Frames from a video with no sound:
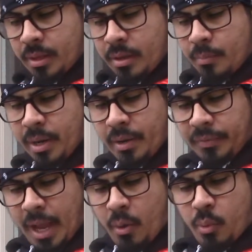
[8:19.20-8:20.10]
But if
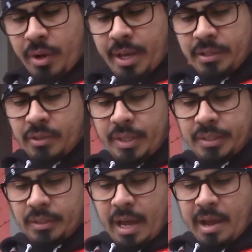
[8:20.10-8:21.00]
thou wilt enter
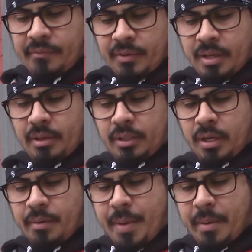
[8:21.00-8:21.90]
into life, keep the
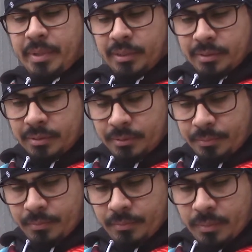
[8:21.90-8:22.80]
commandments.
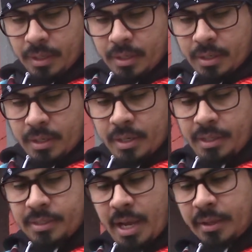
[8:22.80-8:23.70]
He
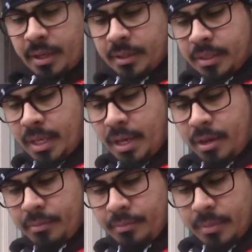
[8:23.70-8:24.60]
said unto
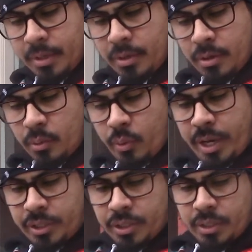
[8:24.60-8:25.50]
him,
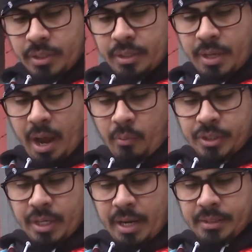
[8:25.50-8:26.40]
which
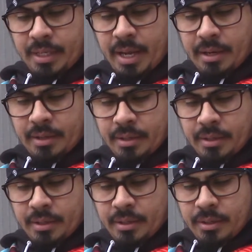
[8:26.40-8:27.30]
Yahweh said,
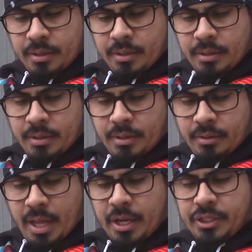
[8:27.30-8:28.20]

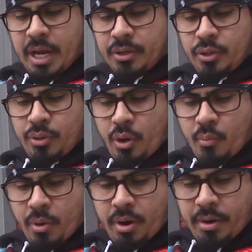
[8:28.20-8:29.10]
Thou shalt do no
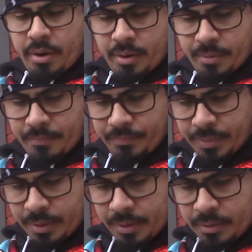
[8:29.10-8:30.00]
murder,
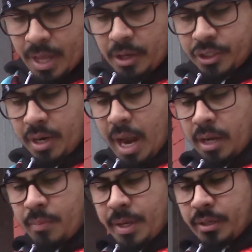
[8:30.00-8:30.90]
thou shalt
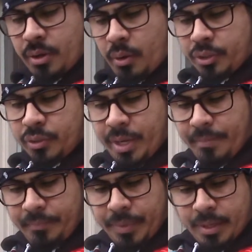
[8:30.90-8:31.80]
not commit adultery,
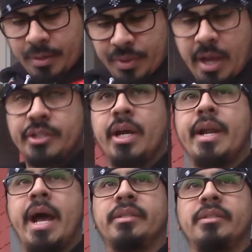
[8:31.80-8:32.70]
thou shalt
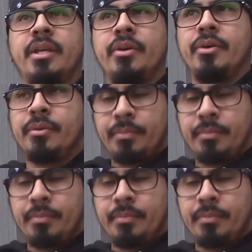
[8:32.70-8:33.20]
not steal,